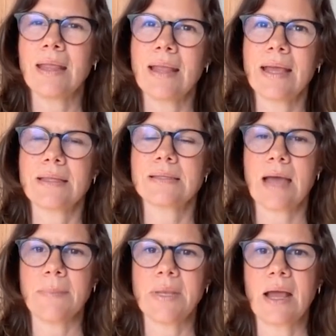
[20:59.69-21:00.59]
then, like the
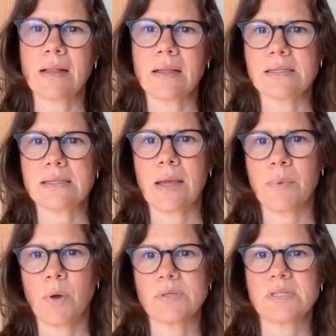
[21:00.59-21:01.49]
diamond necklace that I
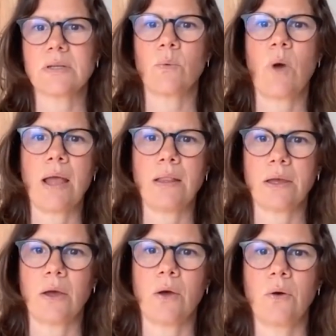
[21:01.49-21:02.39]
posted a while
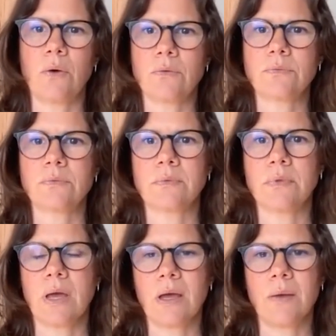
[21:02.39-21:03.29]
ago,
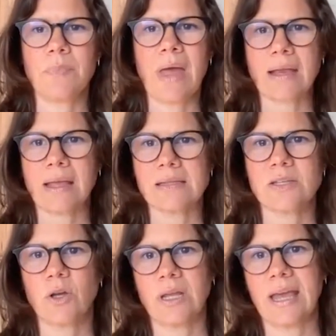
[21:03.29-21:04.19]
um, that gets
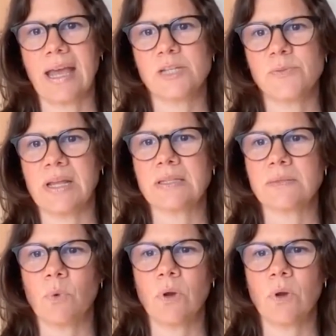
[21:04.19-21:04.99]
good engagement. It's more